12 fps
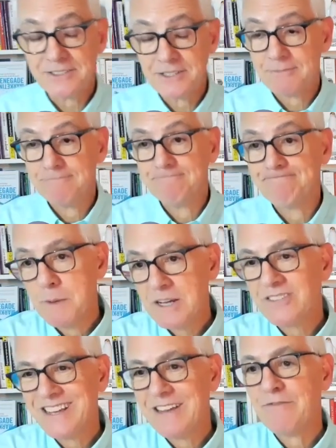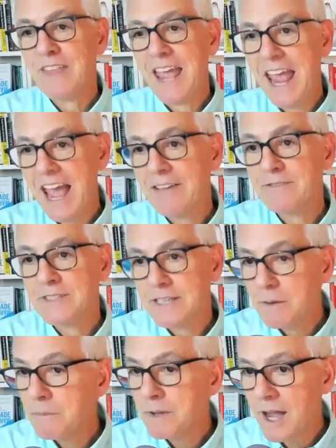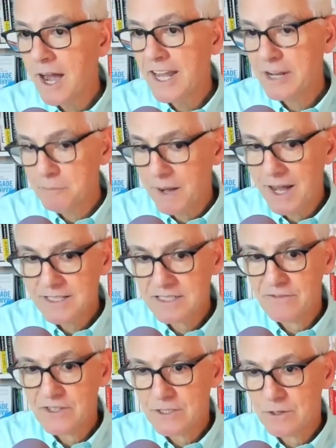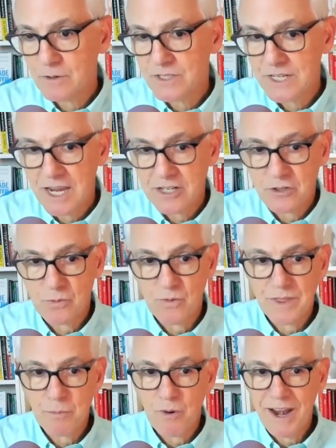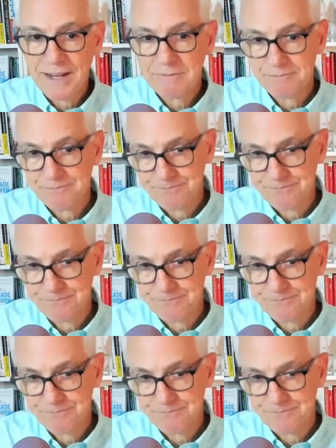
else, especially if they have some kind of positive association with the brand.